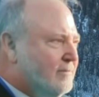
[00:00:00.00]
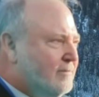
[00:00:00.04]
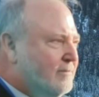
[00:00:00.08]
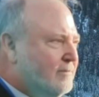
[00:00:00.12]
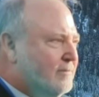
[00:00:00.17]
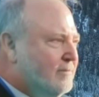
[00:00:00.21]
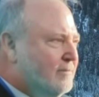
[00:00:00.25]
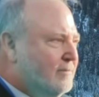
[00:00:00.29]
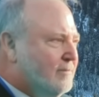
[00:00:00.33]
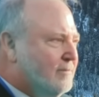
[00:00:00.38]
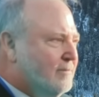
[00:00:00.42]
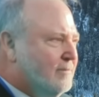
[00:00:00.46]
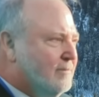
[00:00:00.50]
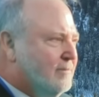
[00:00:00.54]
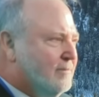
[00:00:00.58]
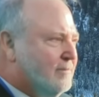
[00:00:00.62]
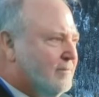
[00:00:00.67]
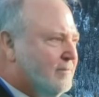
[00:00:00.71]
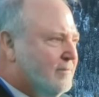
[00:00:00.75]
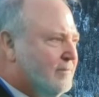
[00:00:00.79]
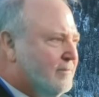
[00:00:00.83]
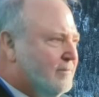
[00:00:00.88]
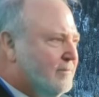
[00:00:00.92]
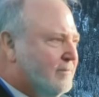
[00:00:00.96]

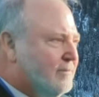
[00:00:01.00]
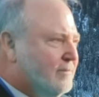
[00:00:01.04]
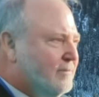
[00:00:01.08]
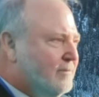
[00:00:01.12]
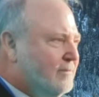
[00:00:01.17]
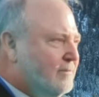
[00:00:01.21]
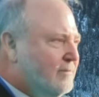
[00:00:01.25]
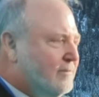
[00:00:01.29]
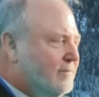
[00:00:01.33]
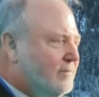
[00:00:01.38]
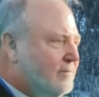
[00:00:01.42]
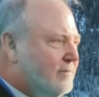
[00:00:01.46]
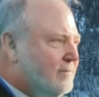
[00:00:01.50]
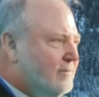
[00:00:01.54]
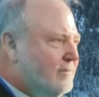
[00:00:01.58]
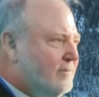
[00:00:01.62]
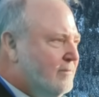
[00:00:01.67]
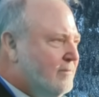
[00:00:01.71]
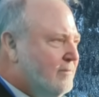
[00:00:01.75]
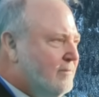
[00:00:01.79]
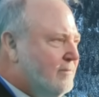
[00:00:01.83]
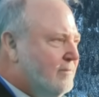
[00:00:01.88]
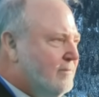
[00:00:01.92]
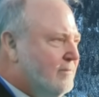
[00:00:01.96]

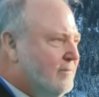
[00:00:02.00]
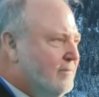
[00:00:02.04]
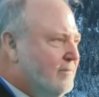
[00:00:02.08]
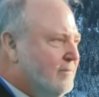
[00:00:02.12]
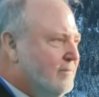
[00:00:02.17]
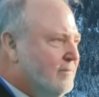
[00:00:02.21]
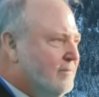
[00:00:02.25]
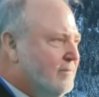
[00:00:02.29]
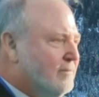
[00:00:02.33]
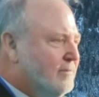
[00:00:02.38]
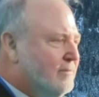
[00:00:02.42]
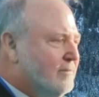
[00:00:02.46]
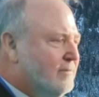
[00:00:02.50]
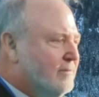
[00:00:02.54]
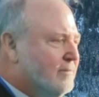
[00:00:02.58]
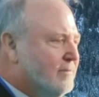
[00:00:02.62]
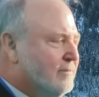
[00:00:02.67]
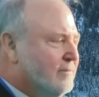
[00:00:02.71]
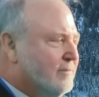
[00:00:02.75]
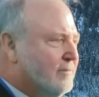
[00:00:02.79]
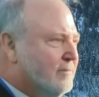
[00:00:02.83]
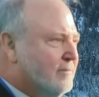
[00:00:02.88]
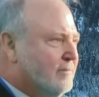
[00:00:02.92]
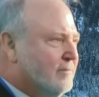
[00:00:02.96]

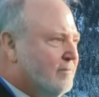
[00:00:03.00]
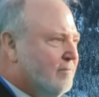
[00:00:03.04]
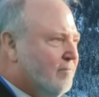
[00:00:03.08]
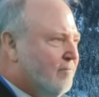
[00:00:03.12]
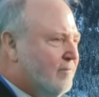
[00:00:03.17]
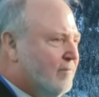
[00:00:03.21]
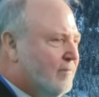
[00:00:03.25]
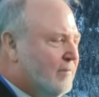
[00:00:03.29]
This person isn't speaking.